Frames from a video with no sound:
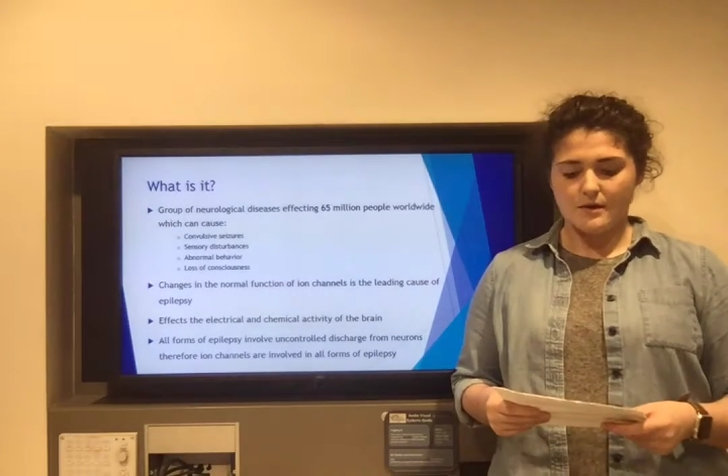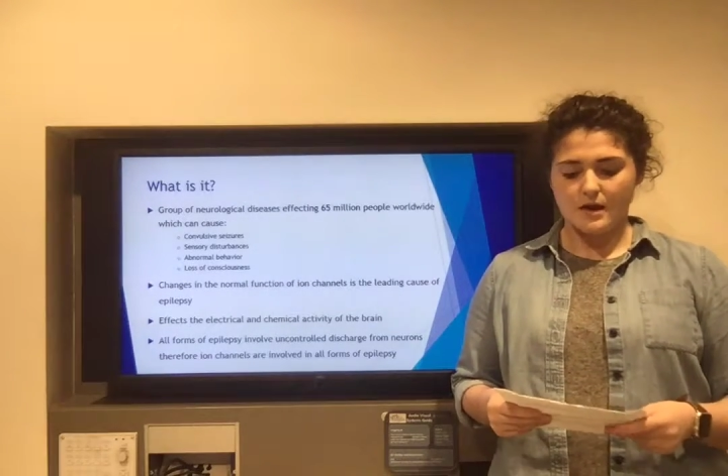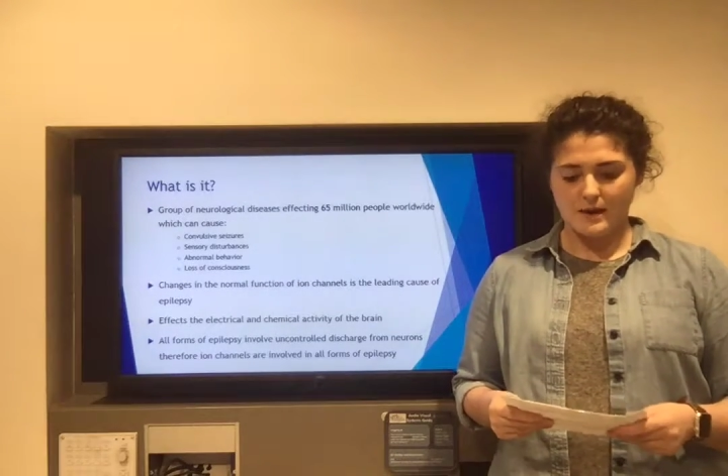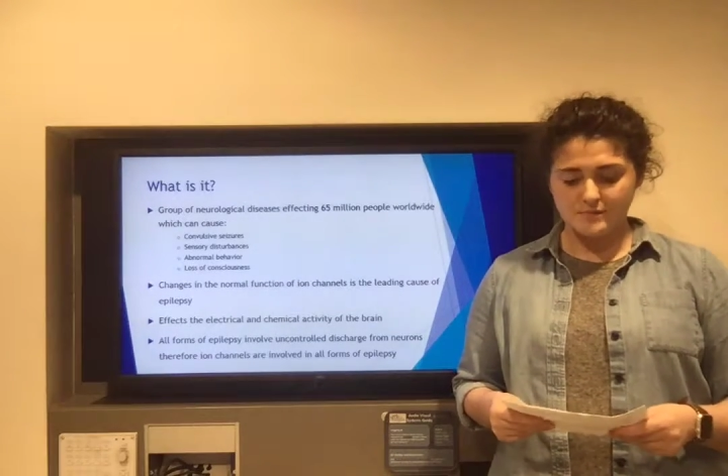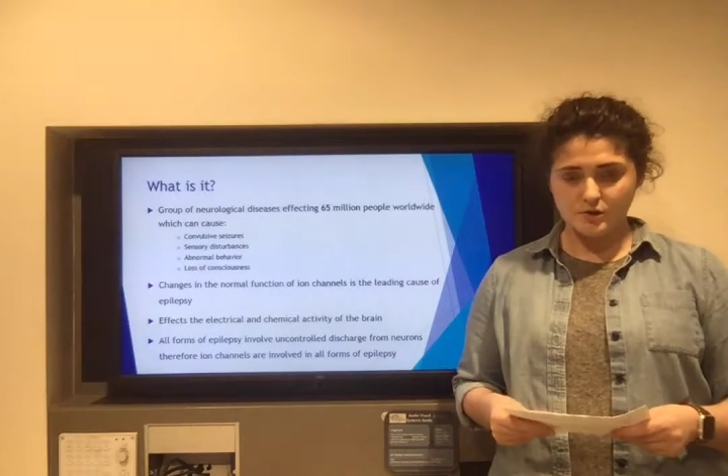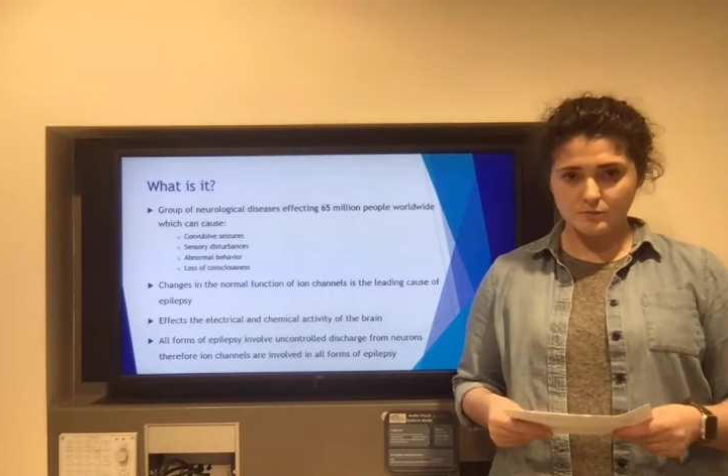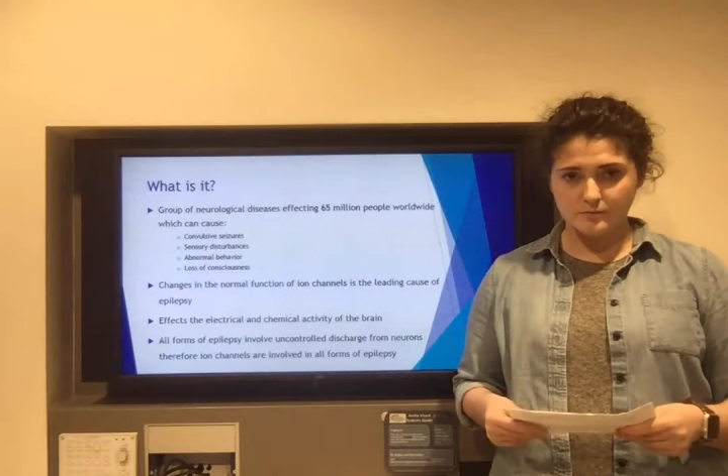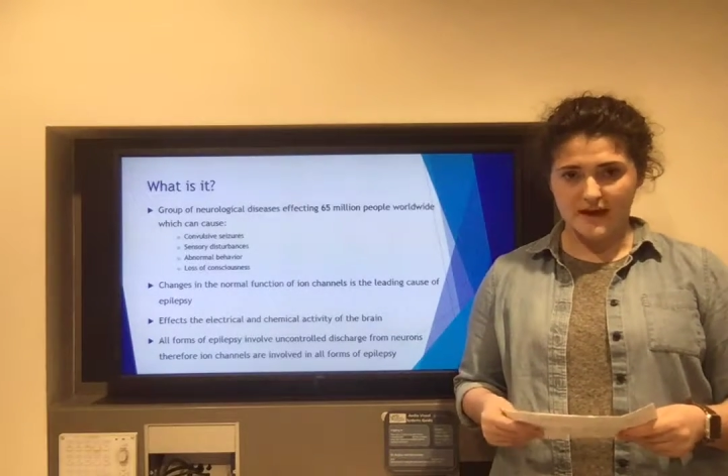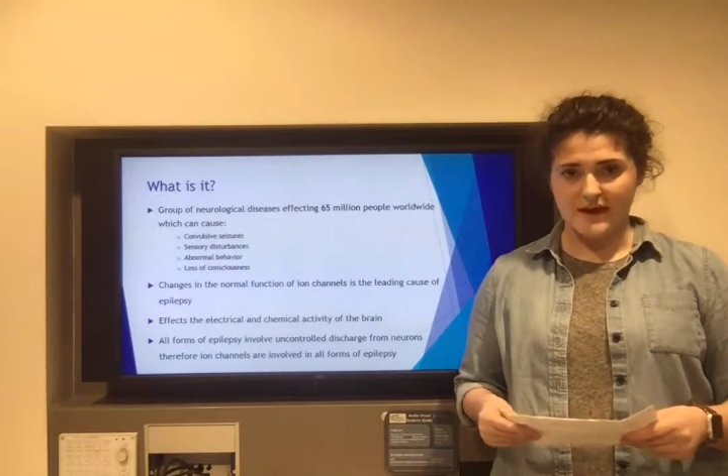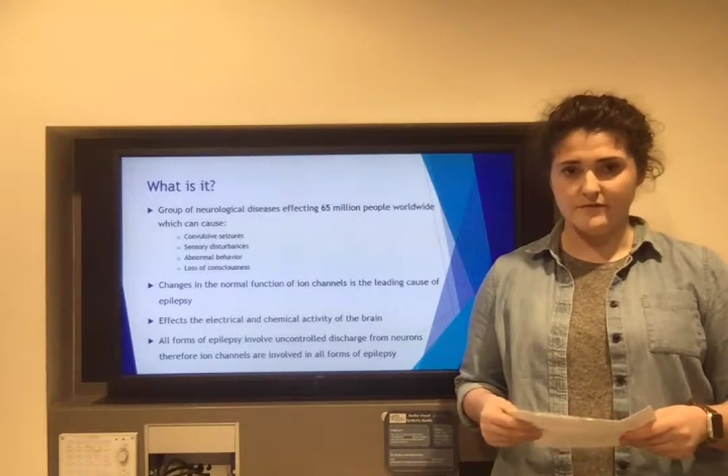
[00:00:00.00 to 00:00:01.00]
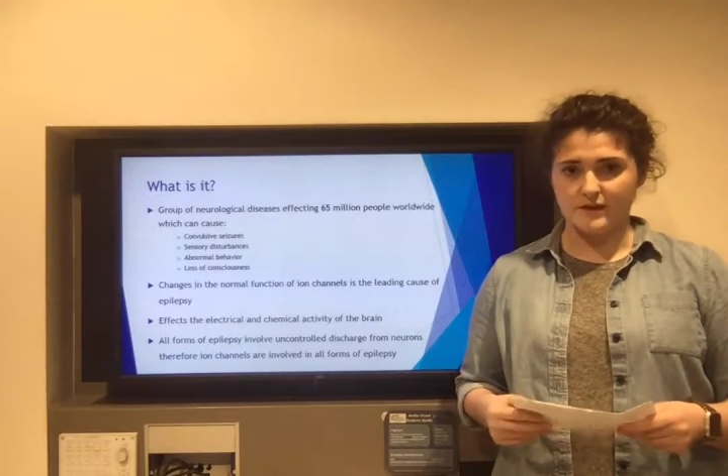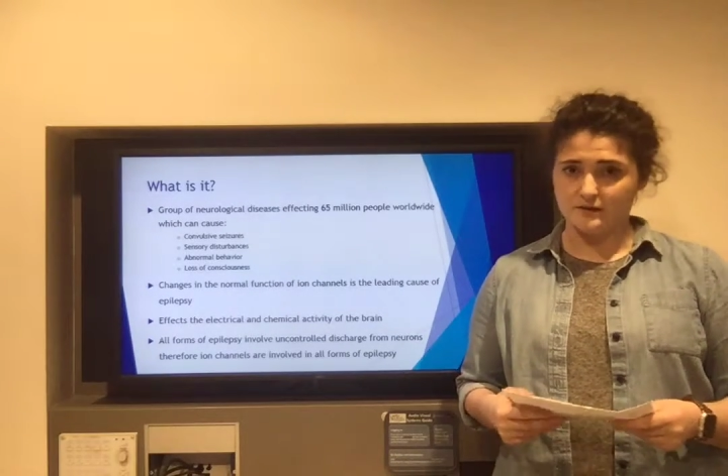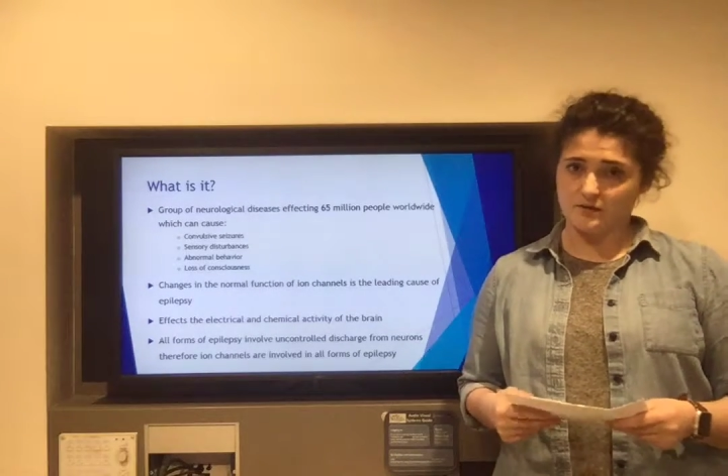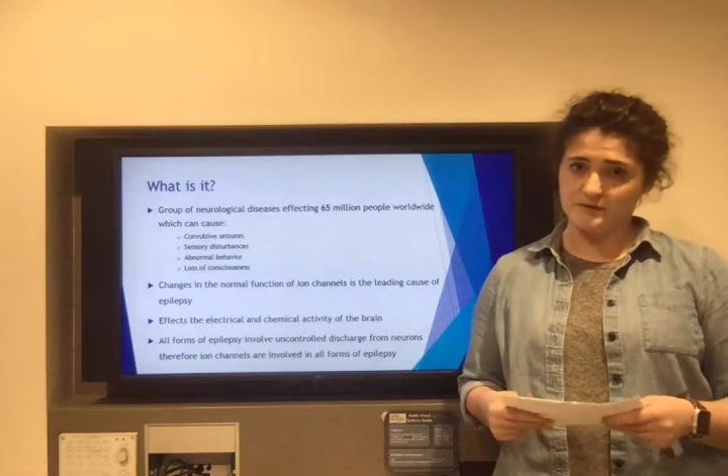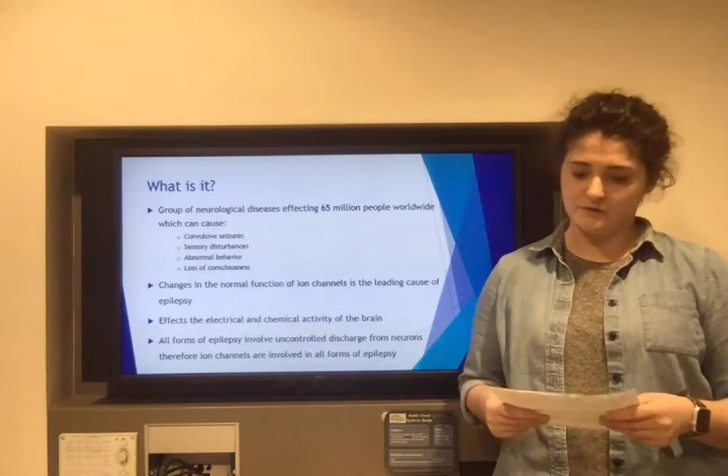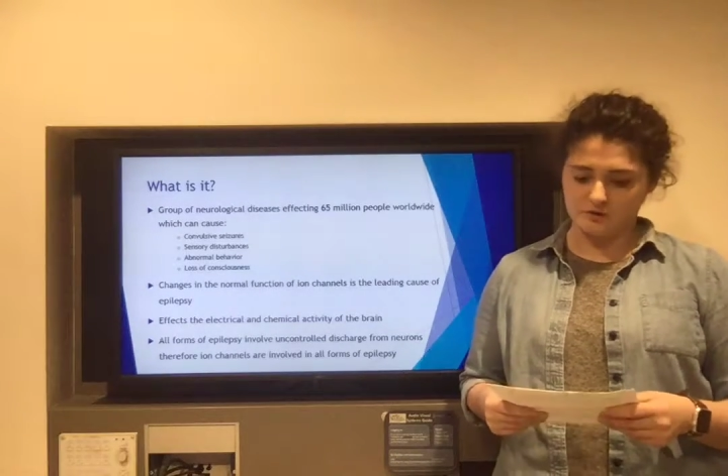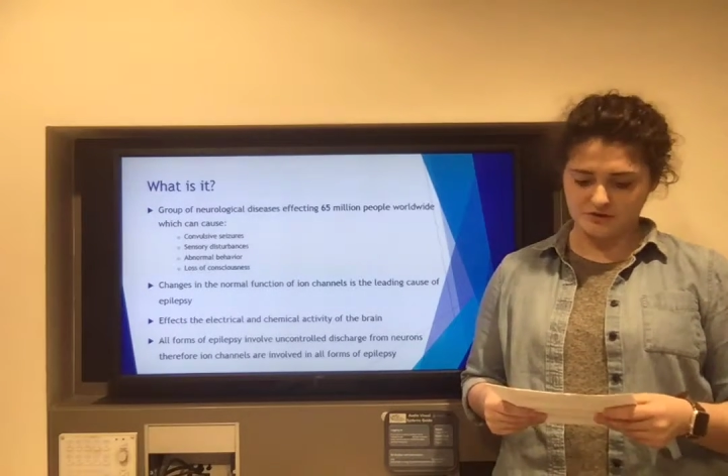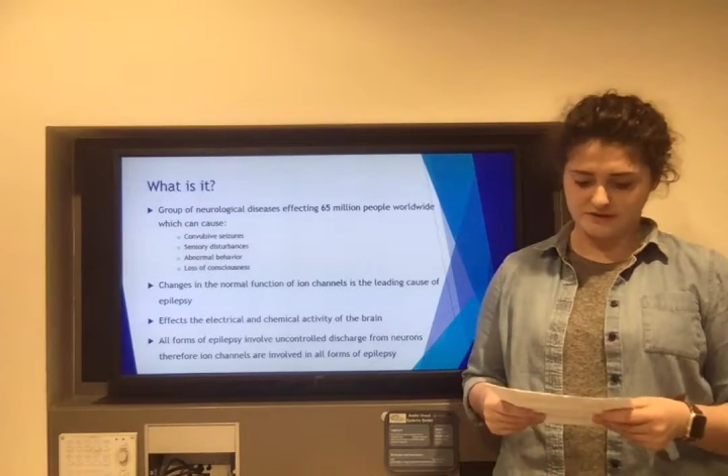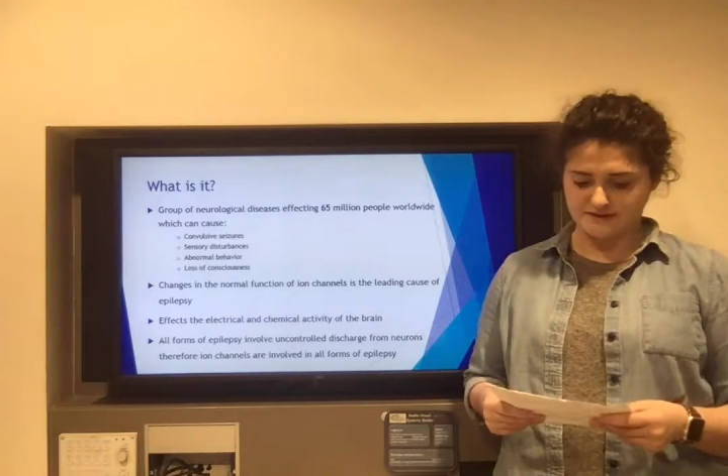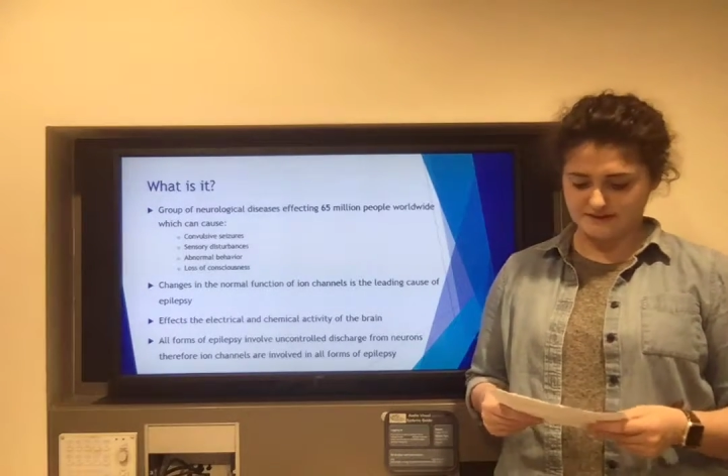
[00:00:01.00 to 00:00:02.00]
abnormal behavior, and loss of
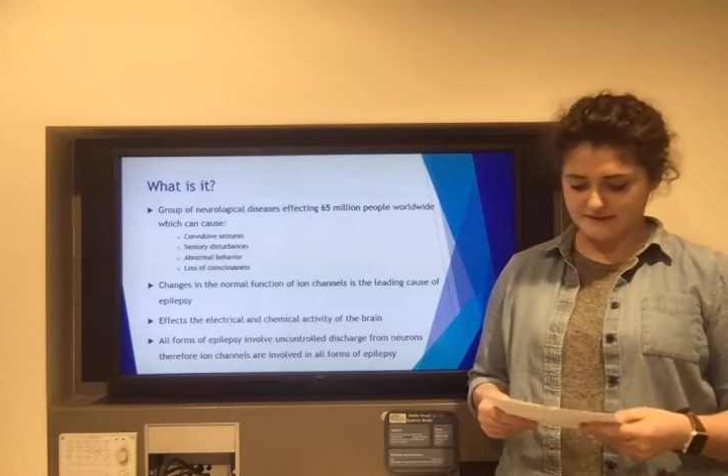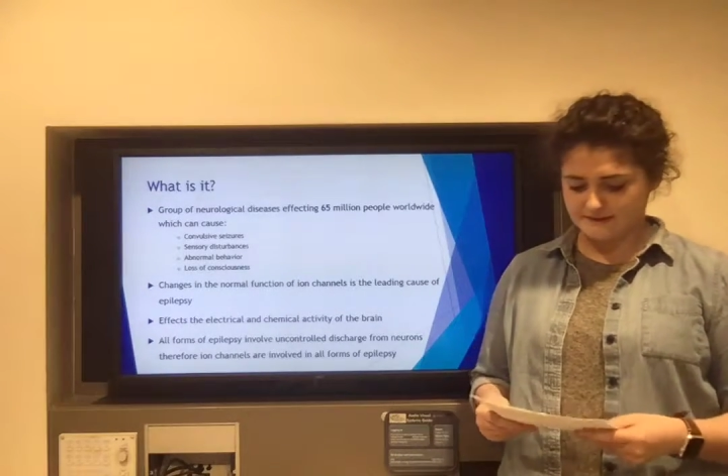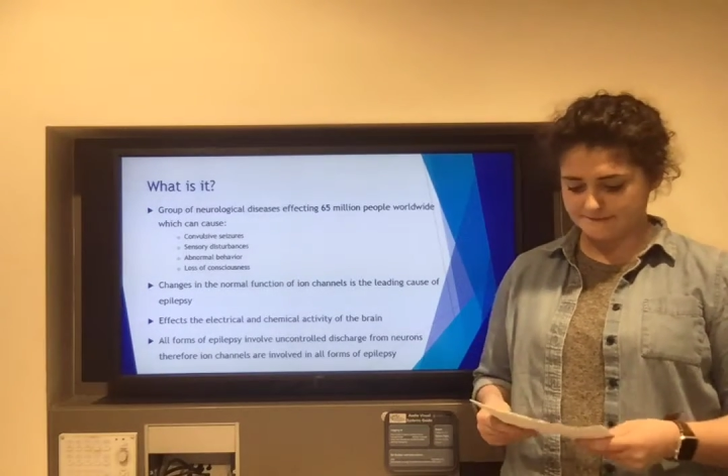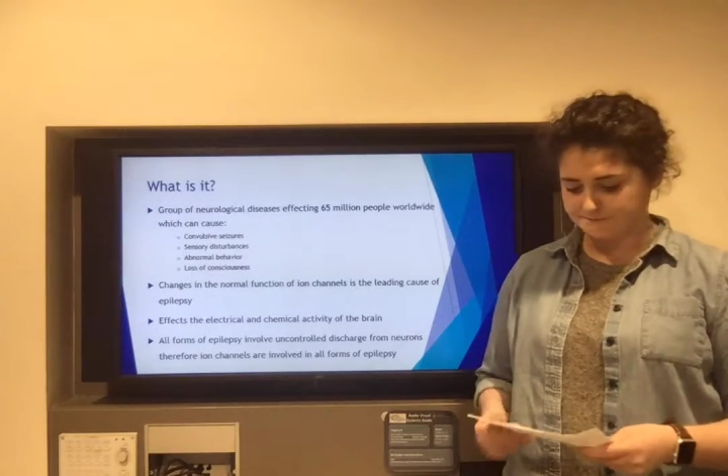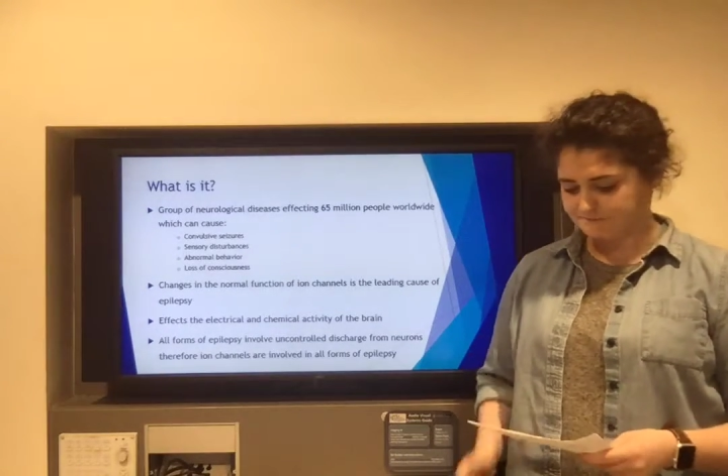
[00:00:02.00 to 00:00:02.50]
consciousness.